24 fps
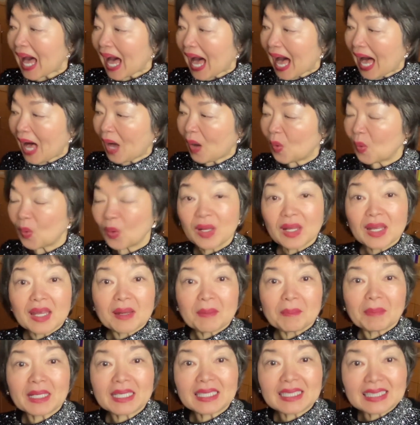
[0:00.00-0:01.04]
Ao.
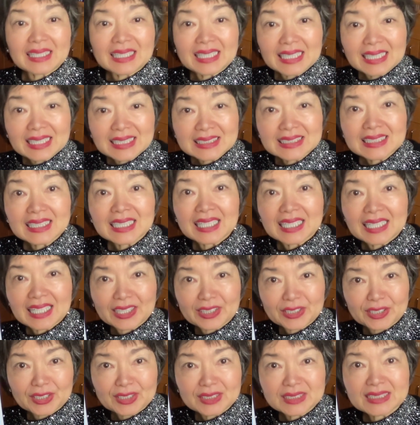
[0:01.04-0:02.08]
But these
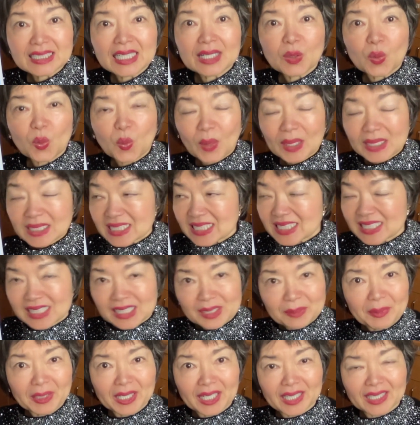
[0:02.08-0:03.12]
letters are quite
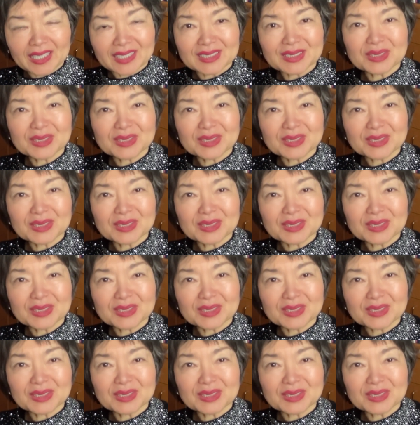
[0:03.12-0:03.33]
similar,